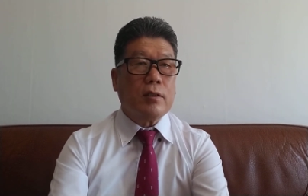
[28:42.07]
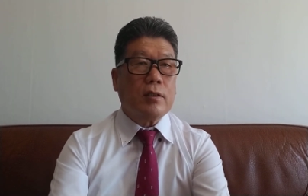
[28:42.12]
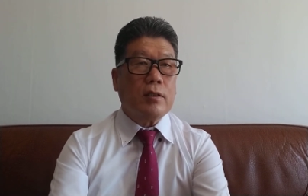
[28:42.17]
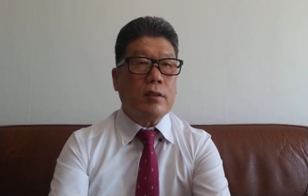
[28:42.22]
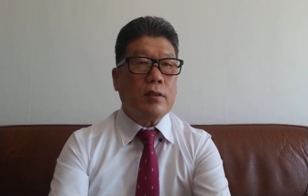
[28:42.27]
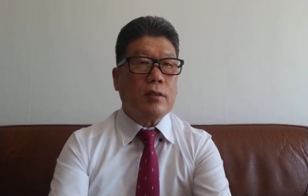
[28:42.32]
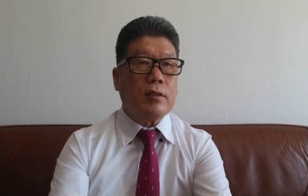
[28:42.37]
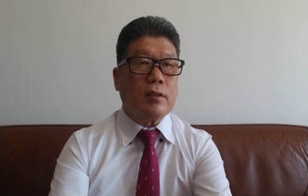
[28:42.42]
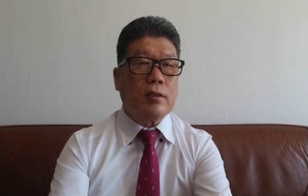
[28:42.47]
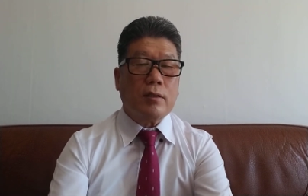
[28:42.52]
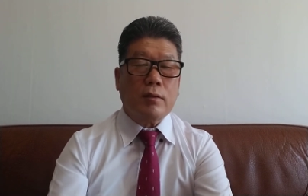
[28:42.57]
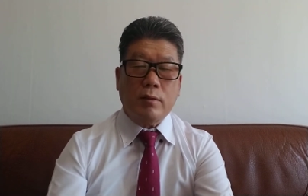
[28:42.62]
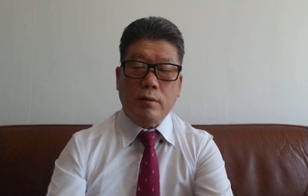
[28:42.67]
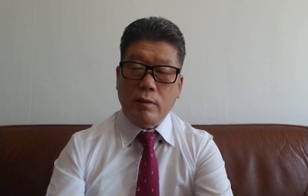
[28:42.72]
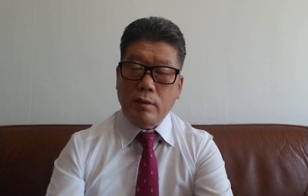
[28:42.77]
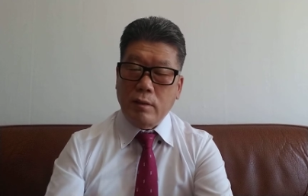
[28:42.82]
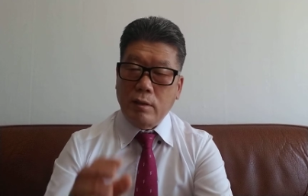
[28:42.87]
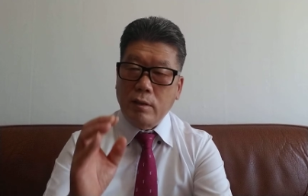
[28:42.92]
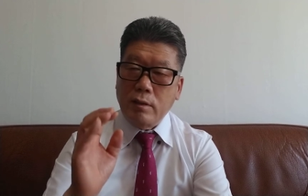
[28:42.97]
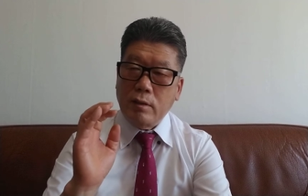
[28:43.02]

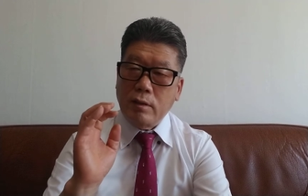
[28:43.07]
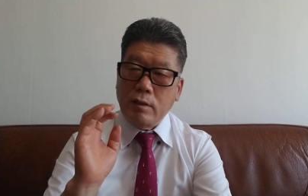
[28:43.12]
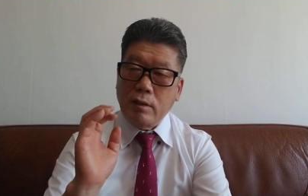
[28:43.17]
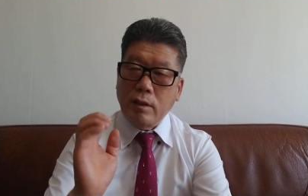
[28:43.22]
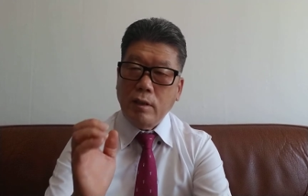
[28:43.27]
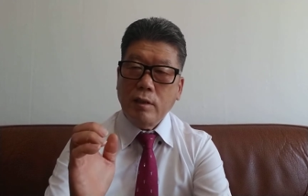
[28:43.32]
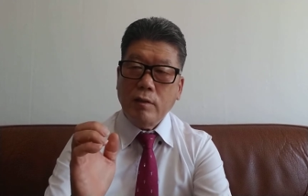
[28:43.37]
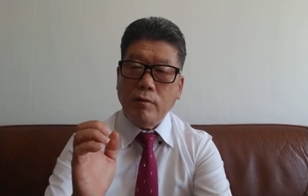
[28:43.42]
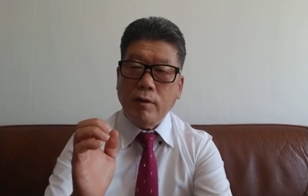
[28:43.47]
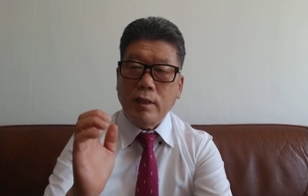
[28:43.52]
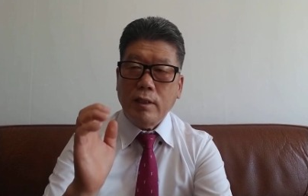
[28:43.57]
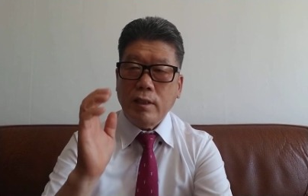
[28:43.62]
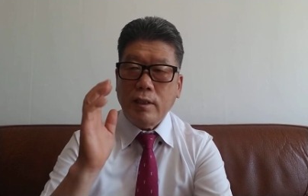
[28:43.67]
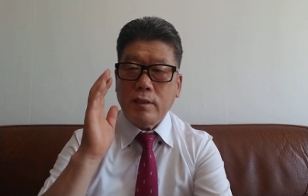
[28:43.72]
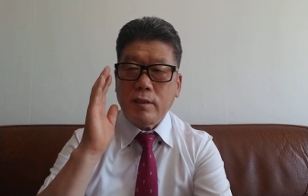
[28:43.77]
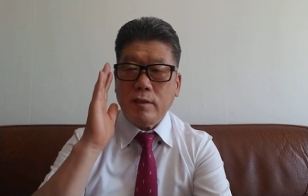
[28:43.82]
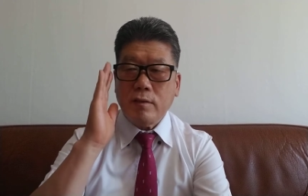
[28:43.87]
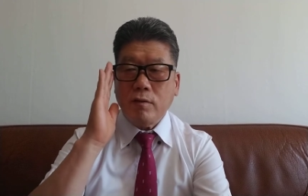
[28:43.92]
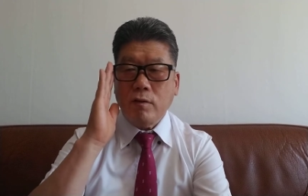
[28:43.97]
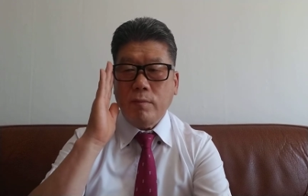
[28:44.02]
this is underwriter
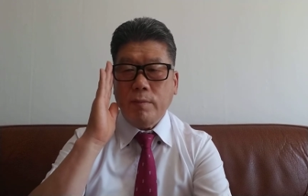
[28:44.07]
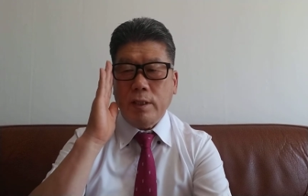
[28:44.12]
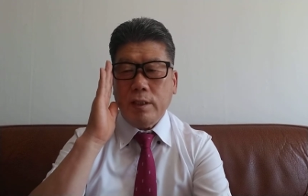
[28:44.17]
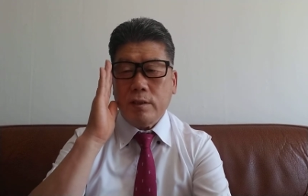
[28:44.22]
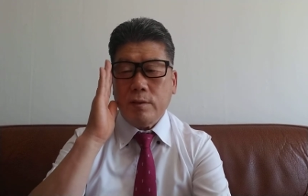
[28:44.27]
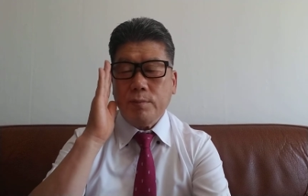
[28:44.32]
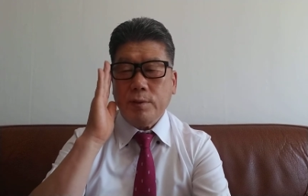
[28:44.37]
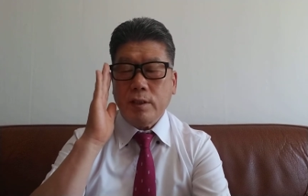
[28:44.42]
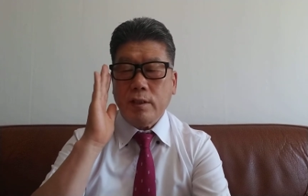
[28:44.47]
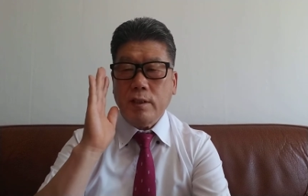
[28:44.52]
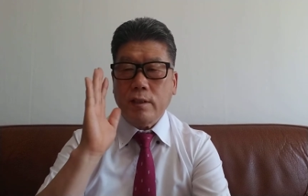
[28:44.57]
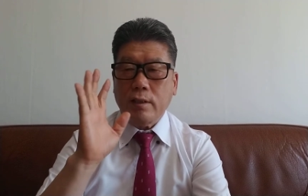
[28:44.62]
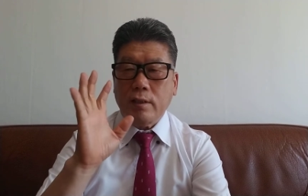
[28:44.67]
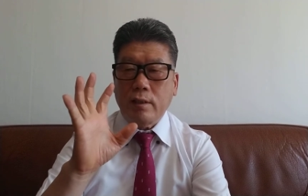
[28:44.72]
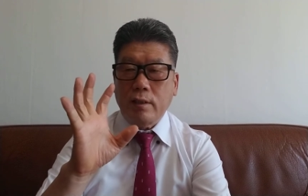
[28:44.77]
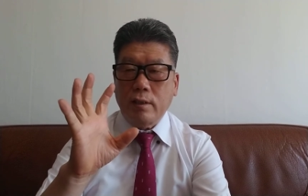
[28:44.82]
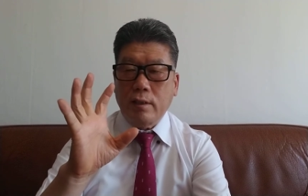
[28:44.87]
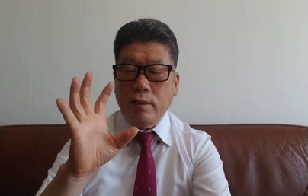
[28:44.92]
is normally speaking.